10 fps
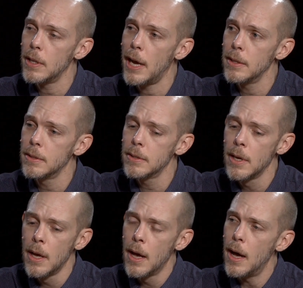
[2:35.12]
Island,
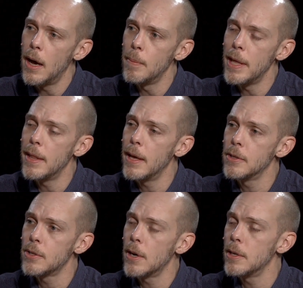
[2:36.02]
and
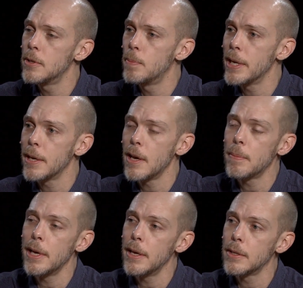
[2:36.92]
then started picking
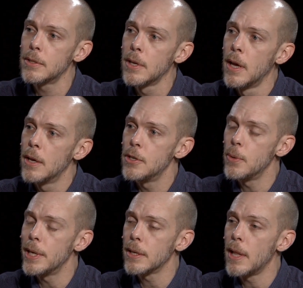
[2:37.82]
up gigs
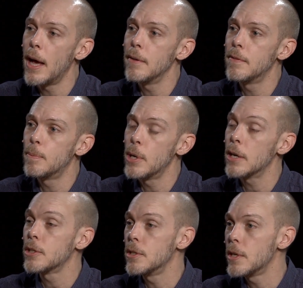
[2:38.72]
doing live
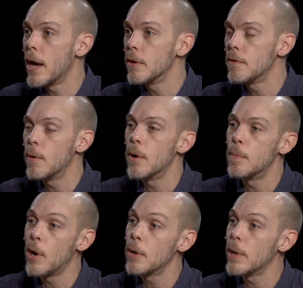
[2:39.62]
production sound for
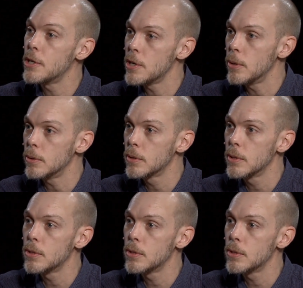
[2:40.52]
Broadway shows.